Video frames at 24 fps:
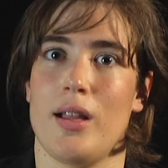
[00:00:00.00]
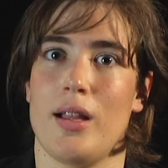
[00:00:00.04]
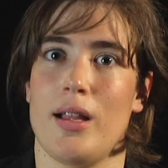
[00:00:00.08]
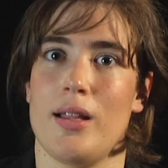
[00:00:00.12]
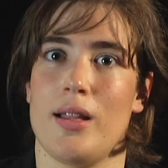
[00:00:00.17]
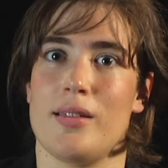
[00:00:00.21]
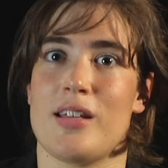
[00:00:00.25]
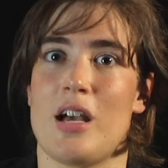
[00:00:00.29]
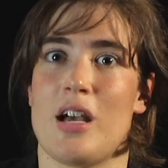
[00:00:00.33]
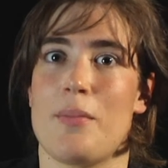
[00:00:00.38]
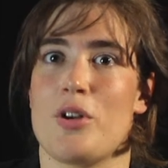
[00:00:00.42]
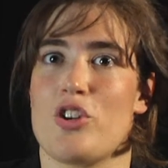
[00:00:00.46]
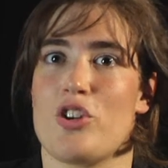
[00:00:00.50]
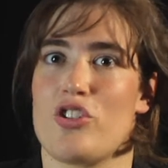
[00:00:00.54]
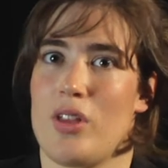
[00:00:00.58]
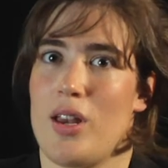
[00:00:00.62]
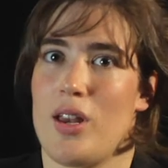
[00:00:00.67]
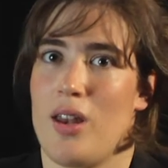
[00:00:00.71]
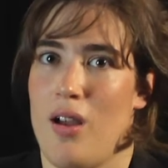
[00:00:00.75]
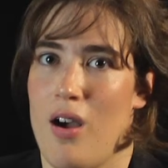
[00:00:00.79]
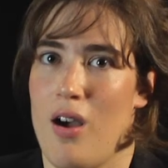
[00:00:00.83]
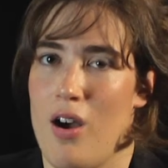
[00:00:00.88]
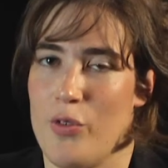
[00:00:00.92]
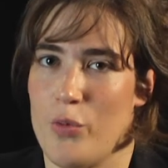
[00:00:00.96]
is how much they
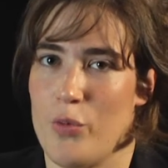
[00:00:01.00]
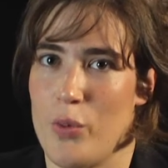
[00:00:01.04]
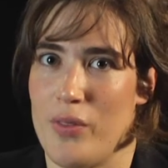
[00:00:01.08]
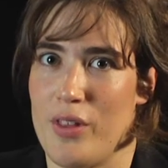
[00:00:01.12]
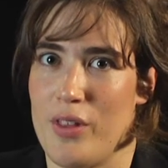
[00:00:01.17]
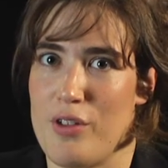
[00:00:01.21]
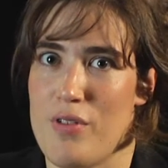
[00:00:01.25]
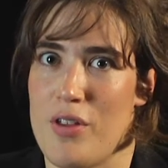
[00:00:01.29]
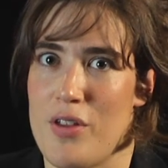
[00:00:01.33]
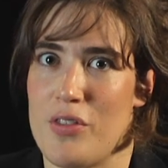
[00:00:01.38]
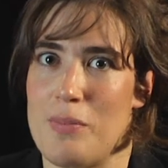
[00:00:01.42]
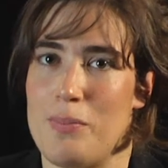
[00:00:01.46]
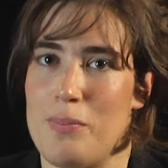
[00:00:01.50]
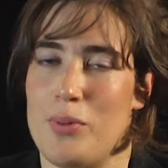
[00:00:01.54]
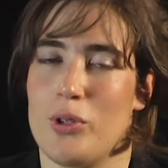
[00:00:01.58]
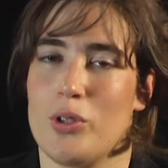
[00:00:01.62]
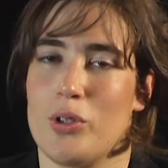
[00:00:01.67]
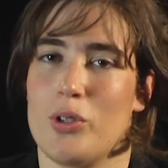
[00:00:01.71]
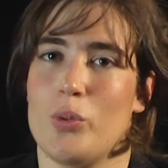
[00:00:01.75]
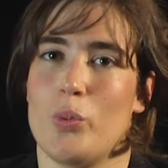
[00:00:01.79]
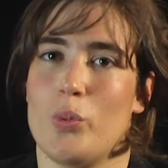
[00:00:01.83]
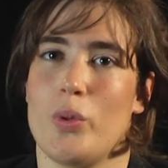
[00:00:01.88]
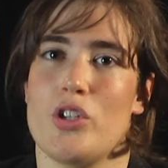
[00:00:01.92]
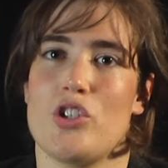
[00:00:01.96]
laugh when they read the
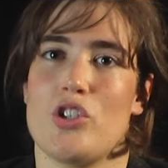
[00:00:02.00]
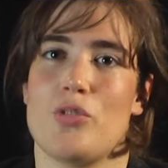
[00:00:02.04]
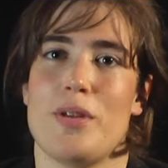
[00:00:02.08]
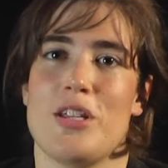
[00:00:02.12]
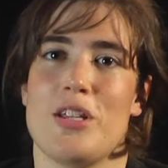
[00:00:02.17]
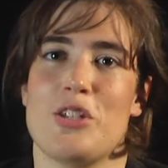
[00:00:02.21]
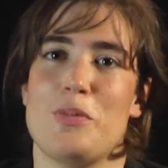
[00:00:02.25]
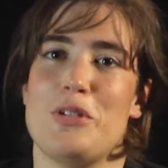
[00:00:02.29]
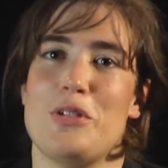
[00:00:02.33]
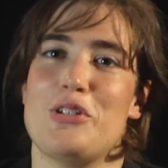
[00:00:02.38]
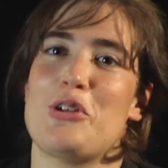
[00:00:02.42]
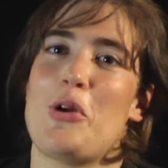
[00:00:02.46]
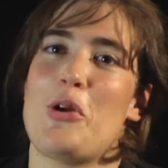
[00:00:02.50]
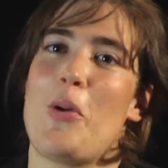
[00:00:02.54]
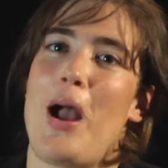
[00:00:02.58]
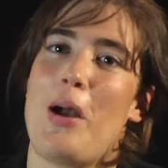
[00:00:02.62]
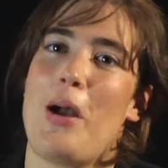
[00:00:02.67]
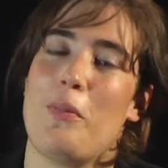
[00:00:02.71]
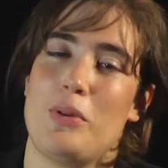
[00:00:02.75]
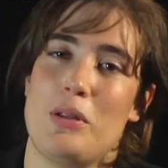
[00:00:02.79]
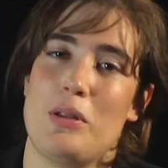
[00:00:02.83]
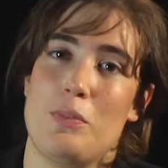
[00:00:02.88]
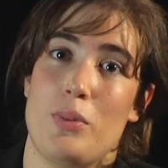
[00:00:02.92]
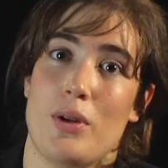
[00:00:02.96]
book, which makes me so
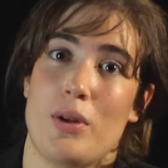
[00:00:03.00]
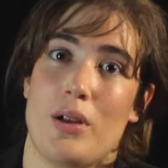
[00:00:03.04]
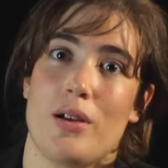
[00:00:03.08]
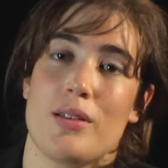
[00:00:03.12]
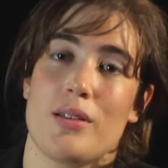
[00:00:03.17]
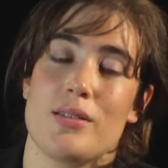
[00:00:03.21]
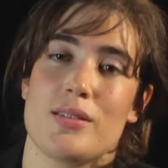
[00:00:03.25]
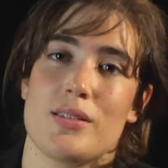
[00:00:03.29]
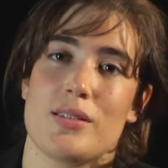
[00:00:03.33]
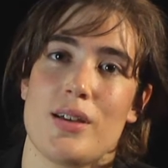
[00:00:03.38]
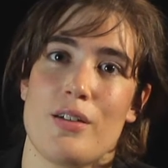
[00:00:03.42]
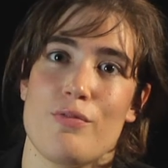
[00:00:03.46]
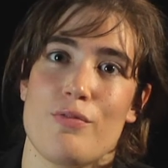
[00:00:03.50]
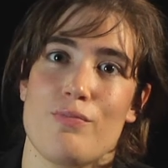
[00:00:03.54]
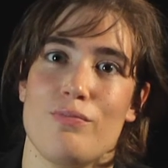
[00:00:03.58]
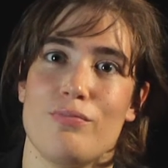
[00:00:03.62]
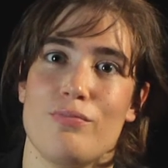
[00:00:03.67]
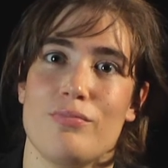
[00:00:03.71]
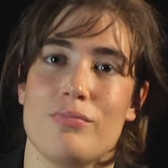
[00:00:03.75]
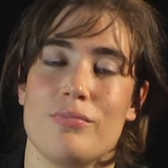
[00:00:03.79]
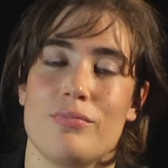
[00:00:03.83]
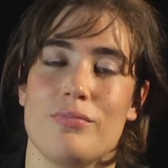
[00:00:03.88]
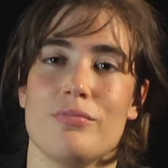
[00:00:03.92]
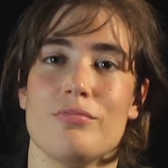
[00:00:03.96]
happy because I
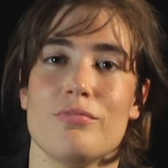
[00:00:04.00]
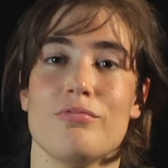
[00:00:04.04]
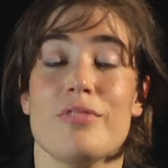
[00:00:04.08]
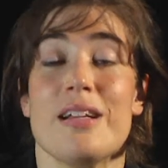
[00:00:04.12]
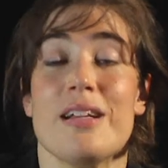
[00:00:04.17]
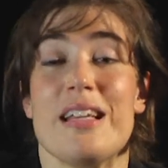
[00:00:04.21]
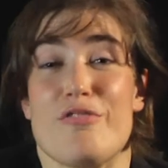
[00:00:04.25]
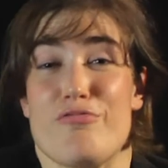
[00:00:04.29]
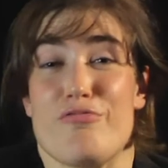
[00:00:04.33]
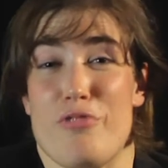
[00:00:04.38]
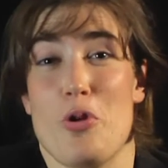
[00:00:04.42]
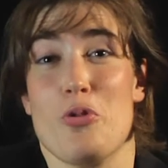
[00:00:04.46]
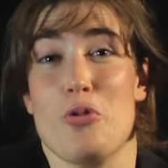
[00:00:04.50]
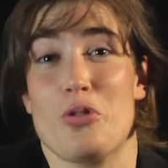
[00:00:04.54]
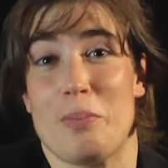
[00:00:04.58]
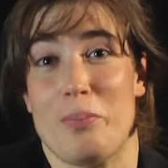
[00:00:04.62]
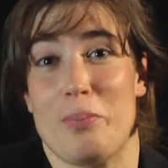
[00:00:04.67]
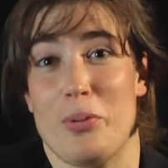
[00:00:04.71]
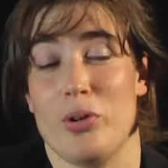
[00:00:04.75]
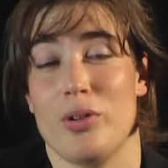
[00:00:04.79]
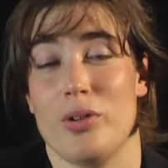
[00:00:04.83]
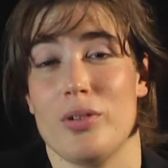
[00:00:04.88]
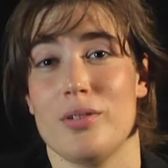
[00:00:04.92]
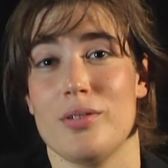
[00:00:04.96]
really wrote the
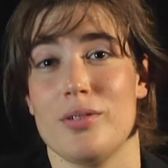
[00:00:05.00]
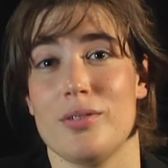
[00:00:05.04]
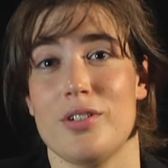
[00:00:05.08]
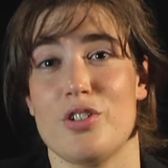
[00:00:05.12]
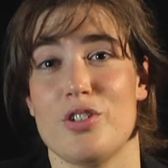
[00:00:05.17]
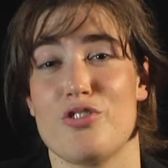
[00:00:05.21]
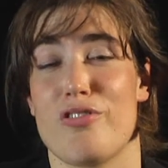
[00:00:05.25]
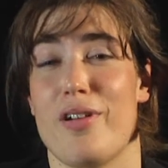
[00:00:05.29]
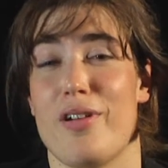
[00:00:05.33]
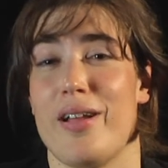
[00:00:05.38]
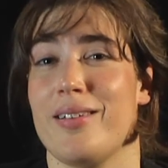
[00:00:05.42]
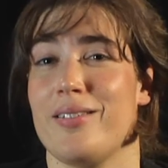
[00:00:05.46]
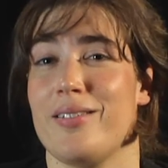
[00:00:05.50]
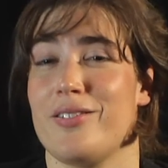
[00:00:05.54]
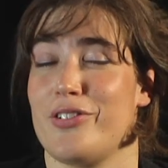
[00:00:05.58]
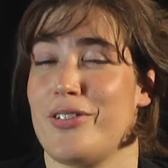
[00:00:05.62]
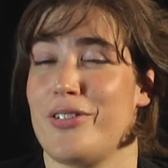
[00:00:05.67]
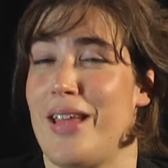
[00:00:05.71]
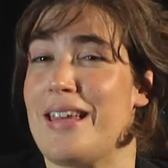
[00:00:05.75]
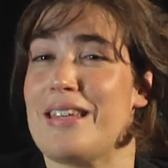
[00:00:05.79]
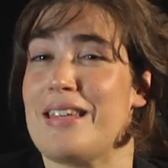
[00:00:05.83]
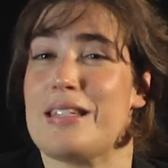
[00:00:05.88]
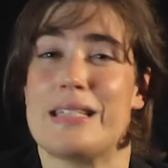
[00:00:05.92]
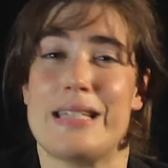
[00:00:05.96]
book to try and just
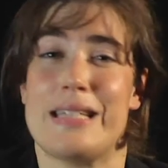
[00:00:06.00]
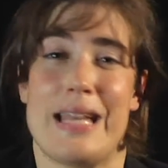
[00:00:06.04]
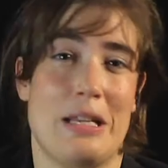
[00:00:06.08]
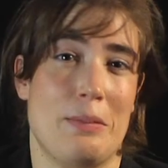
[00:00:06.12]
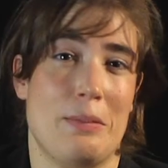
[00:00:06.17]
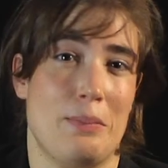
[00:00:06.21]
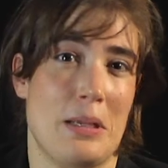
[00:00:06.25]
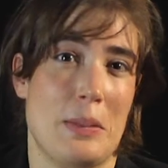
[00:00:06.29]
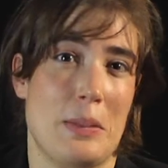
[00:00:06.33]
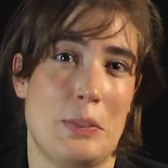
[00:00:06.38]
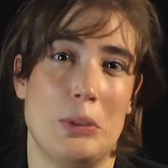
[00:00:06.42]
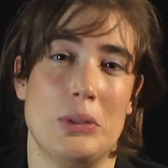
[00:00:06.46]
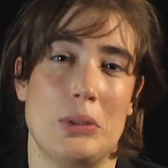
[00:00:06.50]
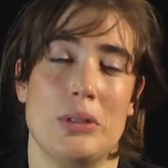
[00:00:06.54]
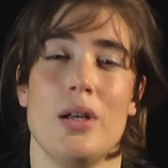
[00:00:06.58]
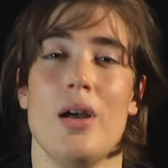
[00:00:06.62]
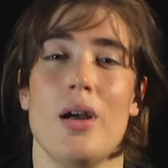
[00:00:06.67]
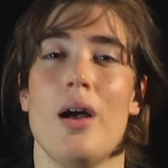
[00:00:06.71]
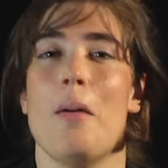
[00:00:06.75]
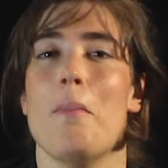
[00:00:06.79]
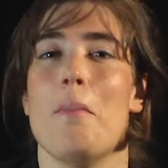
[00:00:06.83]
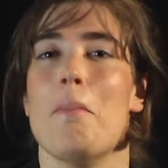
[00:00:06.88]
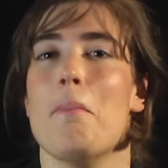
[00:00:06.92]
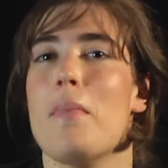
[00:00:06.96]
entertain people,
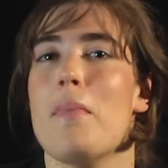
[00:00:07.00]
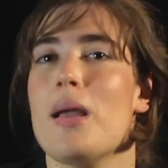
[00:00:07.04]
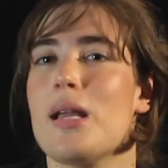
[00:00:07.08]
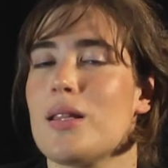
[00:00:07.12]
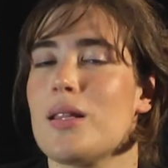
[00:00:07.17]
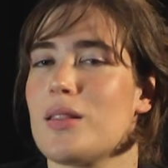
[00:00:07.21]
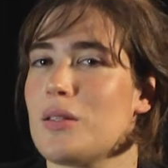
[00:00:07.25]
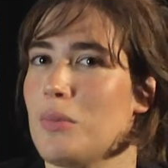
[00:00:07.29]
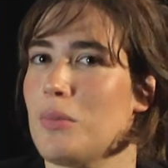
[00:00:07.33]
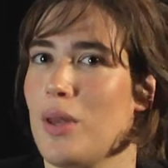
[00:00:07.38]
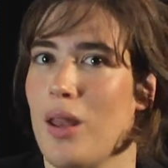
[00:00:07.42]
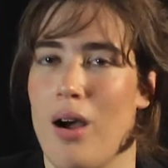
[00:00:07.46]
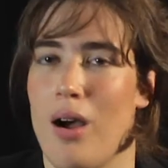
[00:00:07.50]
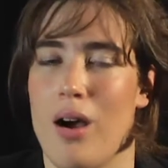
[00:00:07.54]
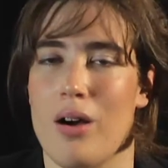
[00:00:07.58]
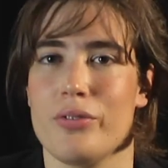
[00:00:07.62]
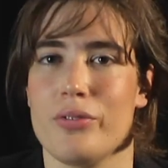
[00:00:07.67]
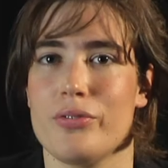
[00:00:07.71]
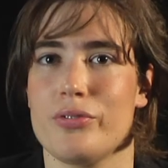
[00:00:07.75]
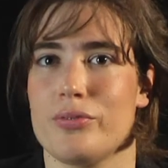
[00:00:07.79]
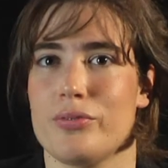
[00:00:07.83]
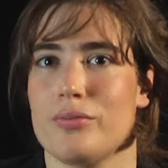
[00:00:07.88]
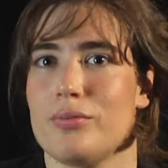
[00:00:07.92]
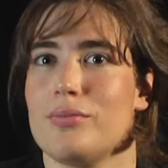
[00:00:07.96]
make them
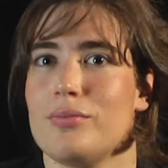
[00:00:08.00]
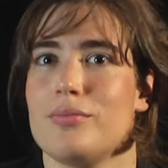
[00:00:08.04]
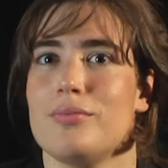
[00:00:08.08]
laugh,